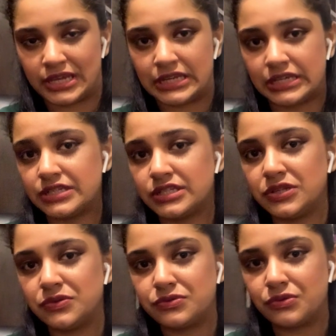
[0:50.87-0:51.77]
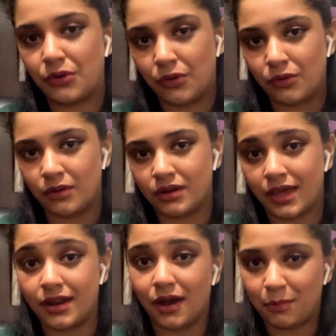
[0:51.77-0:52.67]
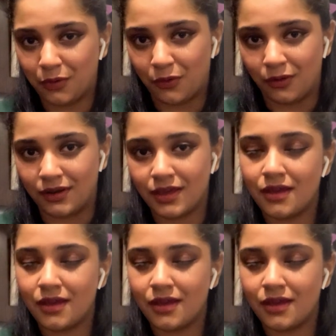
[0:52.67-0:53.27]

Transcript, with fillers: can continue to hold and uphold